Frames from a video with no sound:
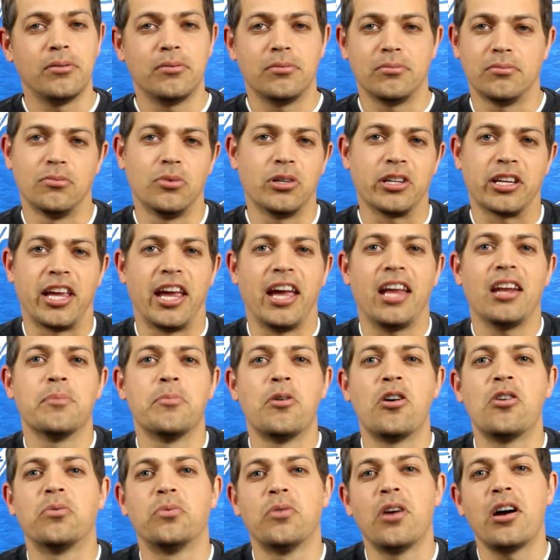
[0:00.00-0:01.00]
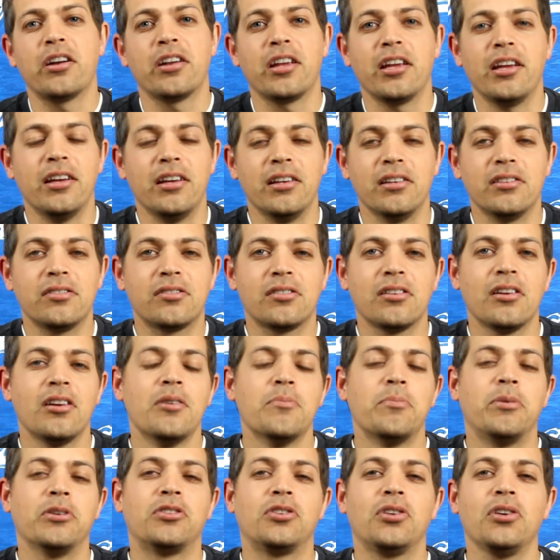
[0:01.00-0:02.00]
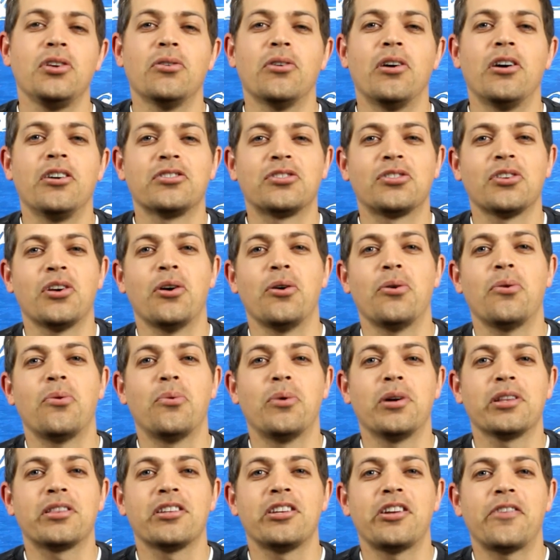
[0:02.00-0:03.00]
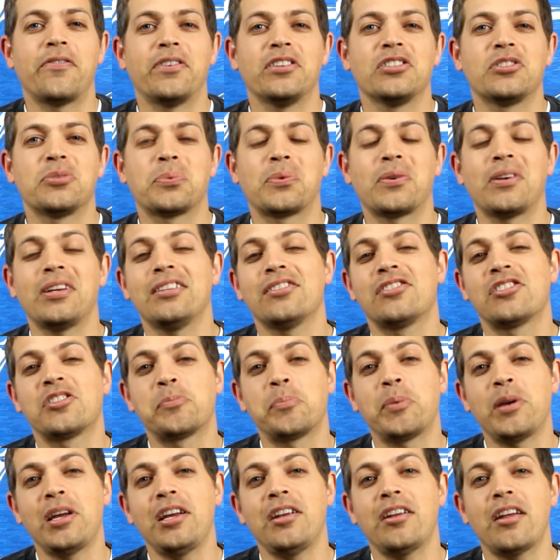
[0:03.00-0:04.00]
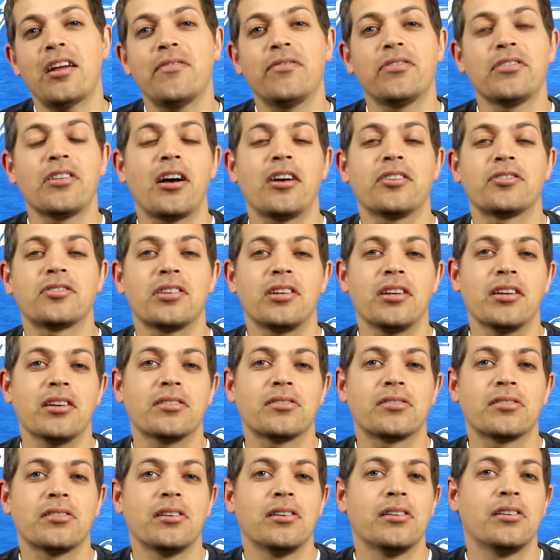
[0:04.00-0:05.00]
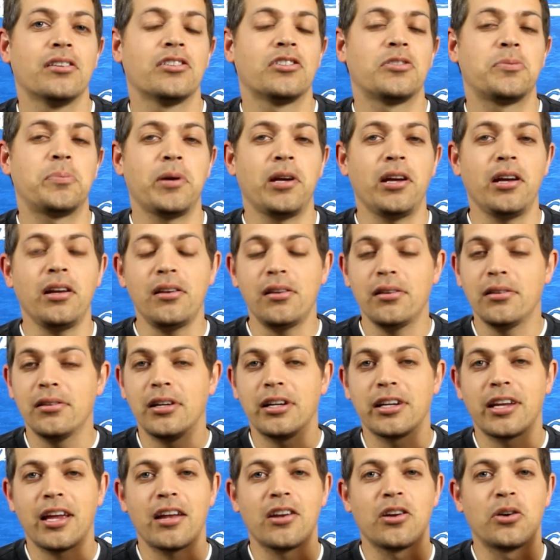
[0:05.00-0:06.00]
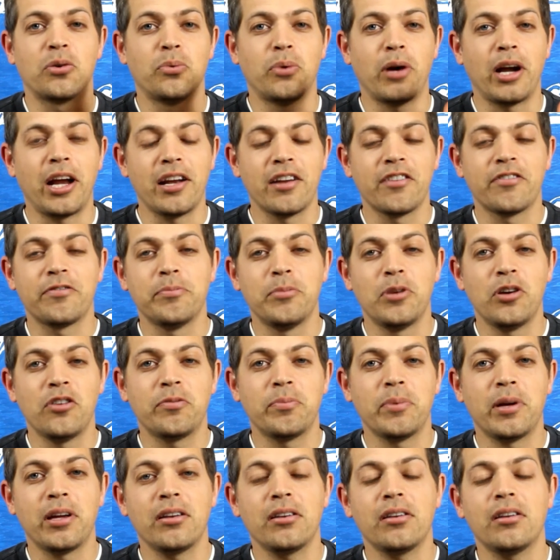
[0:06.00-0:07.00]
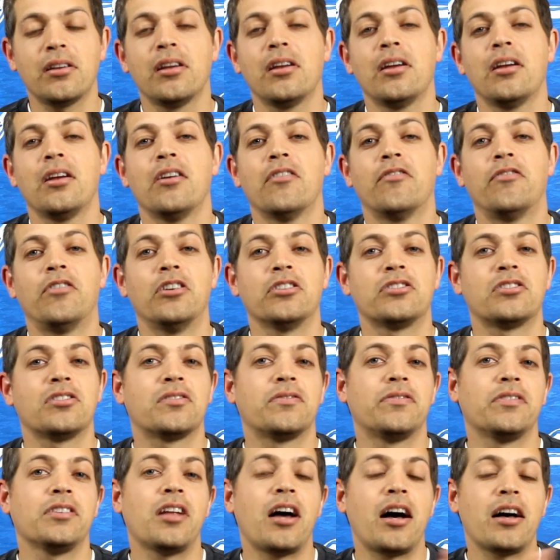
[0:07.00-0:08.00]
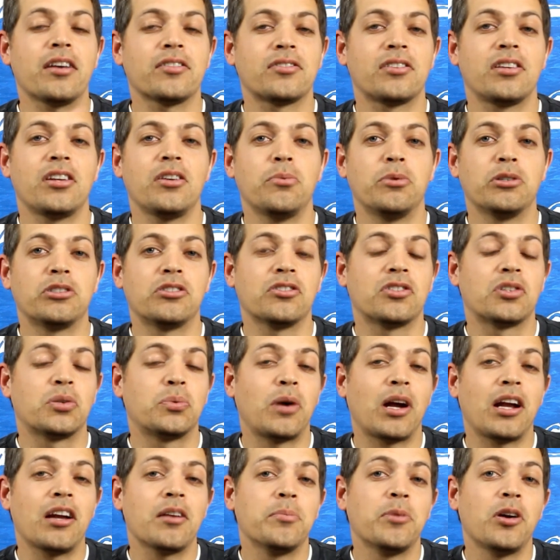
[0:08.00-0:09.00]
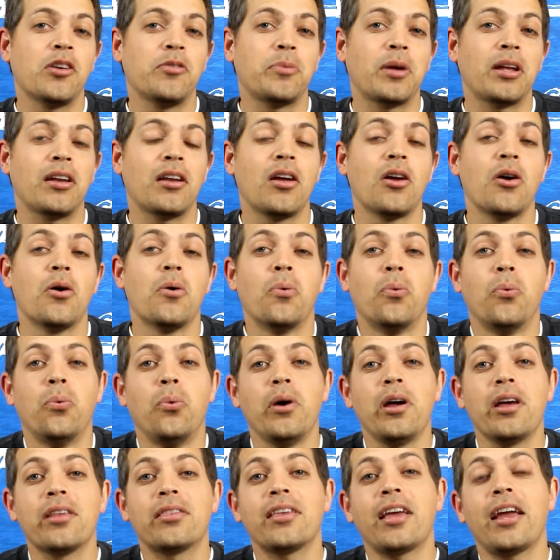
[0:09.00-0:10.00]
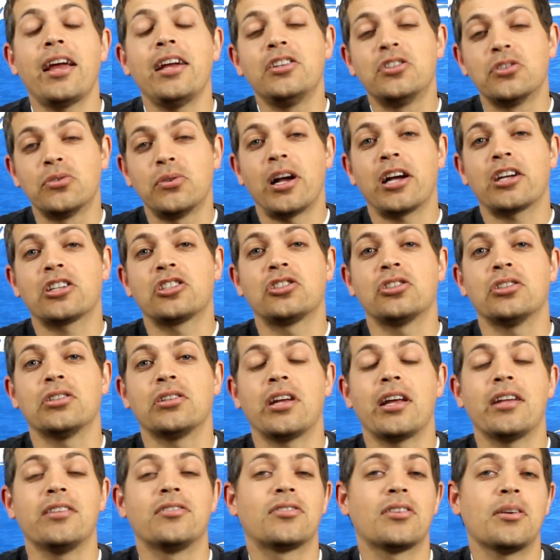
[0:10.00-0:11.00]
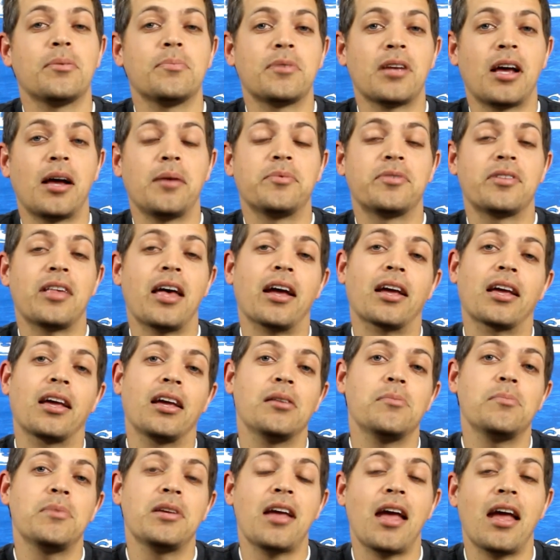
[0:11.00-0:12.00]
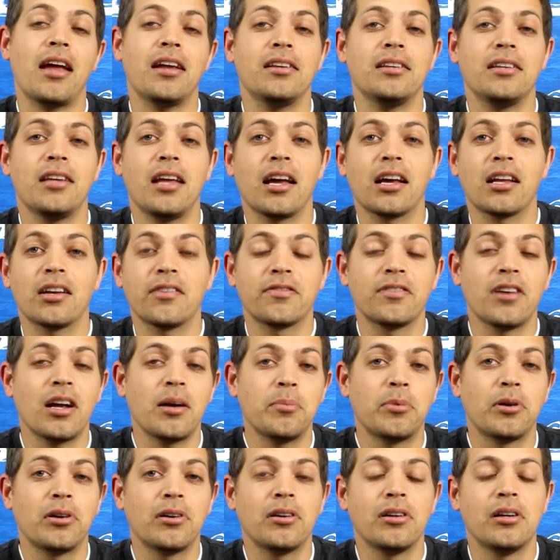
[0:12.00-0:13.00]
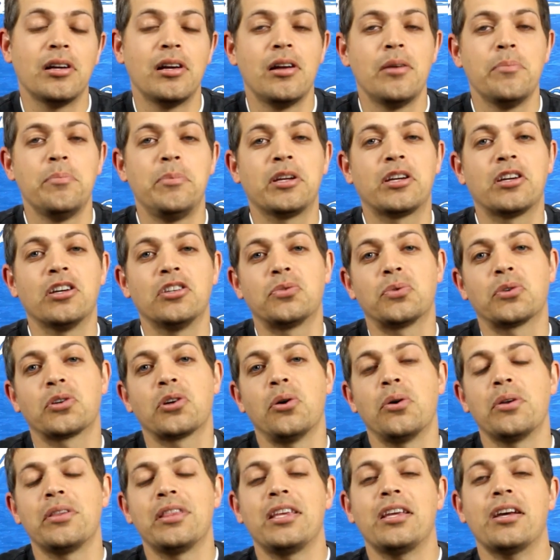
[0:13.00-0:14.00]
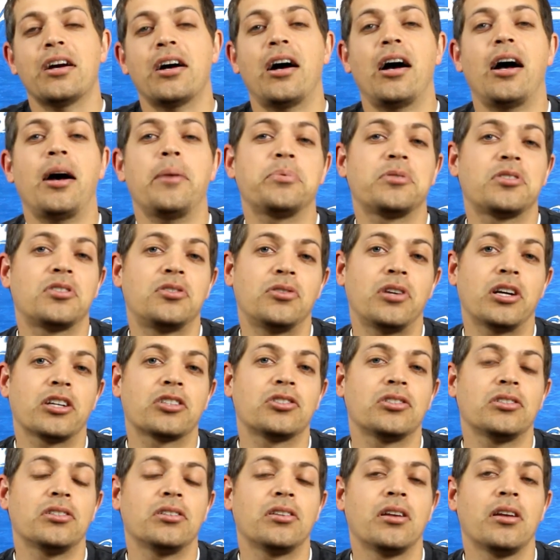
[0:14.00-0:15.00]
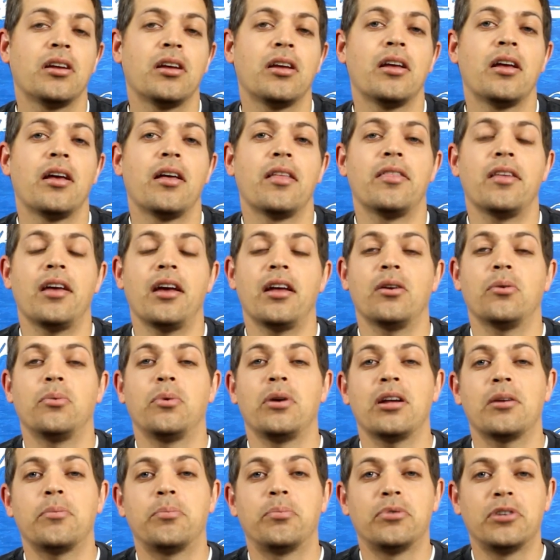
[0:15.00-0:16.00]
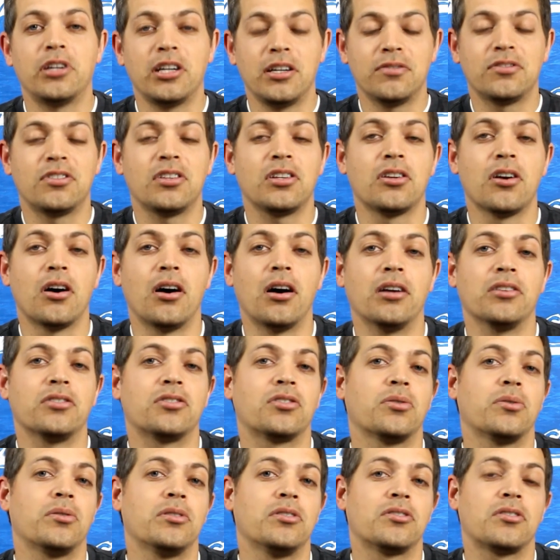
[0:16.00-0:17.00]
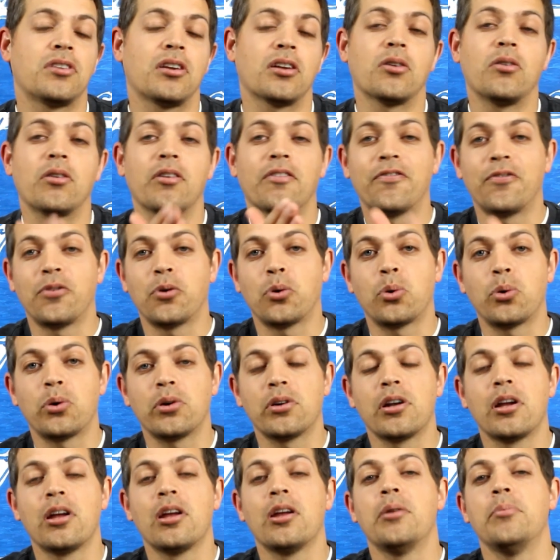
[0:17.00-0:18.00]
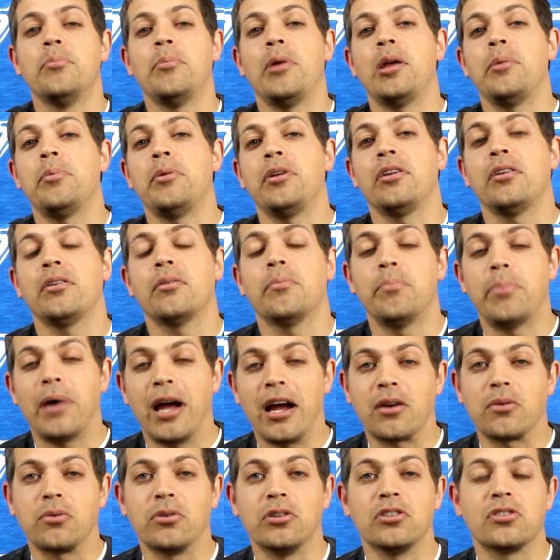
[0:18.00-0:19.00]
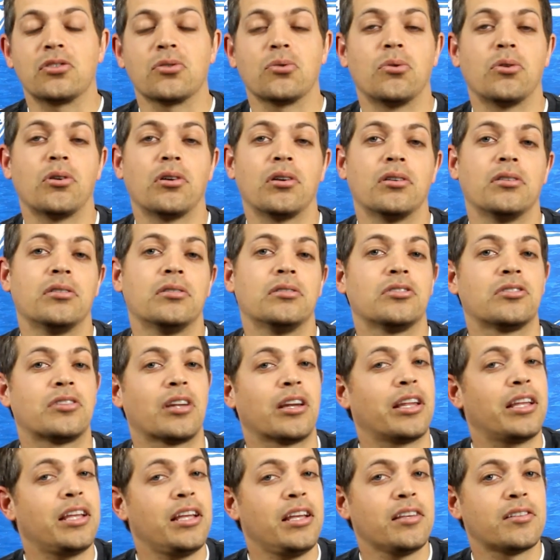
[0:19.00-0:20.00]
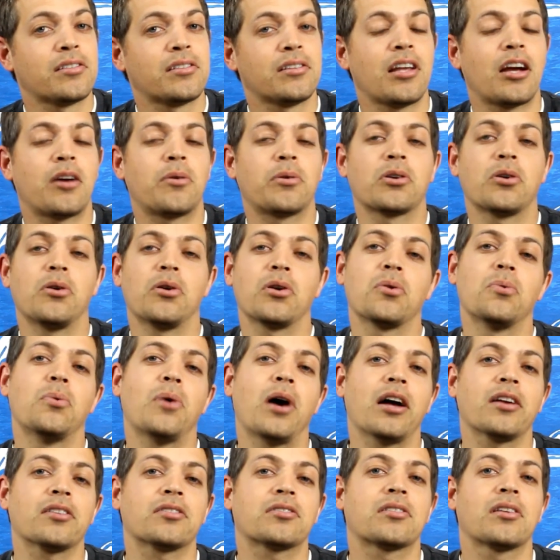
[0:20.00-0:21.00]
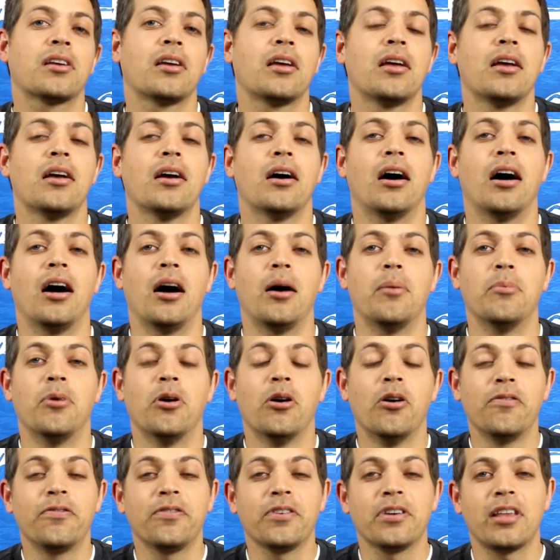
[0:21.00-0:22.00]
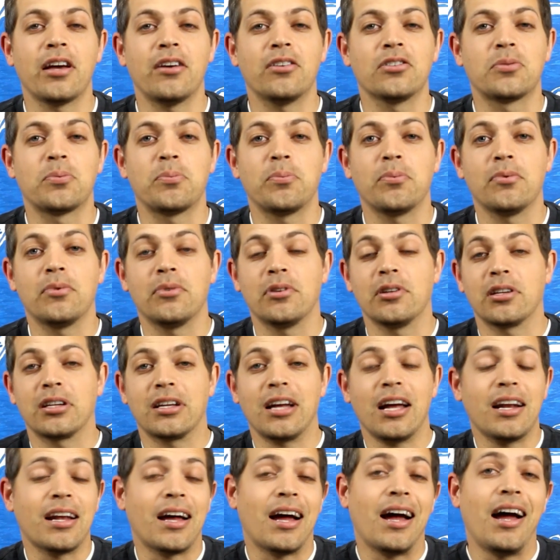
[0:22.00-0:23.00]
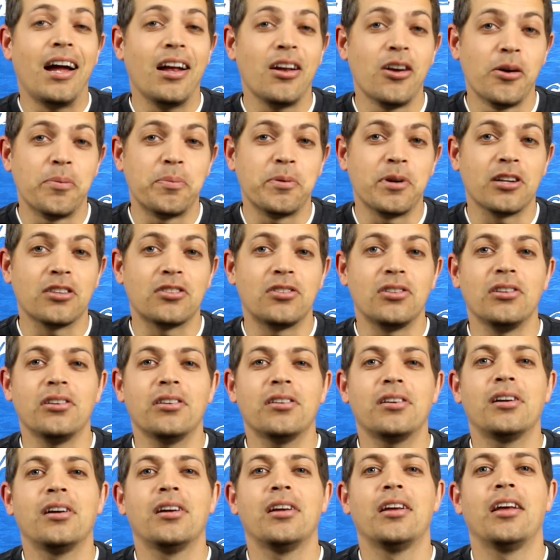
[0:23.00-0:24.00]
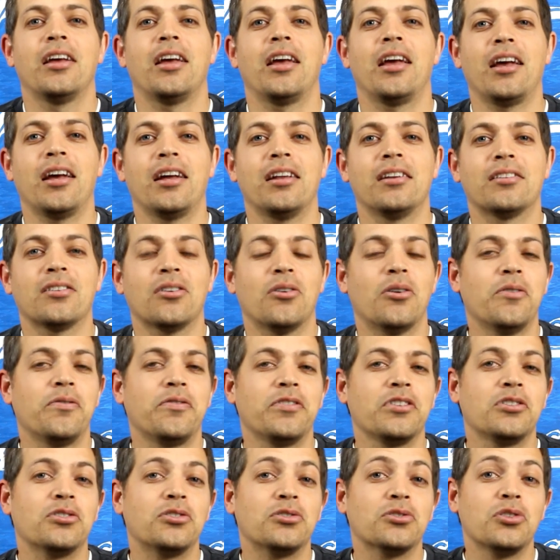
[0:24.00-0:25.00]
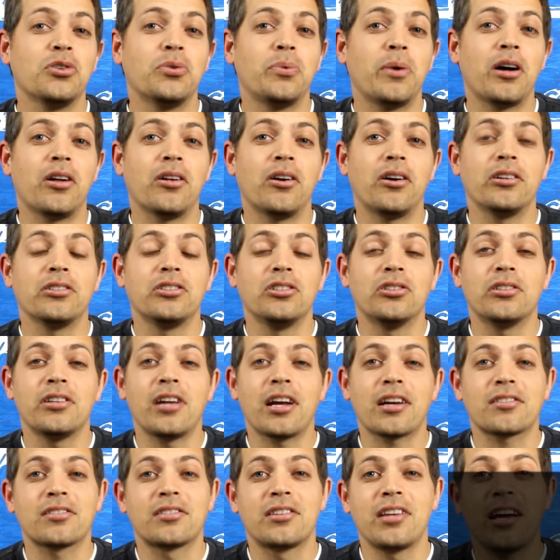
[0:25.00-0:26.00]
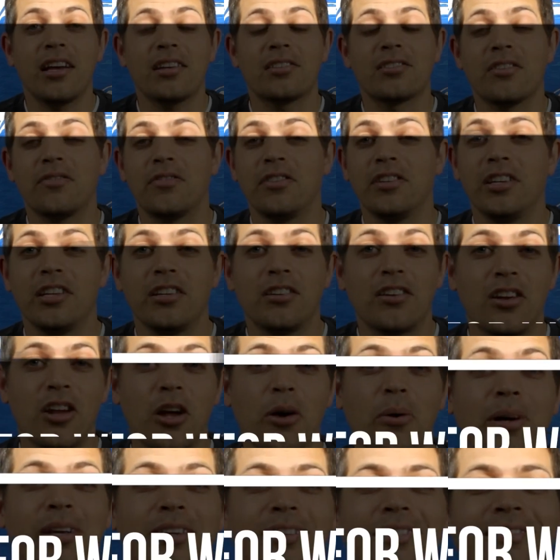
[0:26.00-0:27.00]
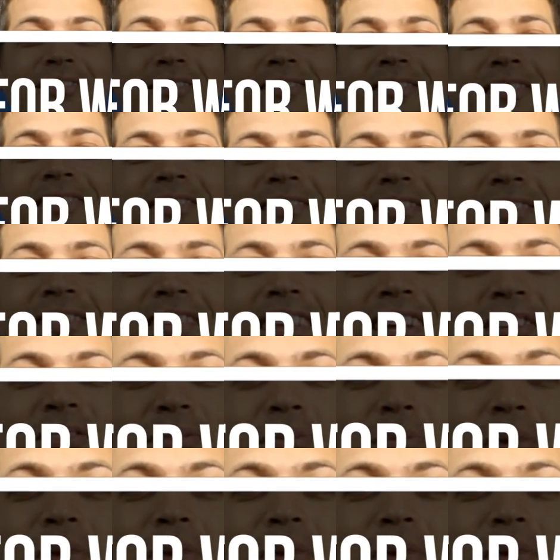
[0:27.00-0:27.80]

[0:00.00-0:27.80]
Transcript: what Cannonball Run is, but two, also what the difference between speed and velocity is. Speed, again, a rate of movement, versus velocity, which is the rate of movement with a direction, and sometimes that can be a negative number because we're going the opposite direction than we had previously gone. So instead of going forward, maybe backwards, or instead of east, now we're going west. Hopefully that was kind of eye-opening to you, and hopefully you'll do well on your next test if you need to know it. Thanks for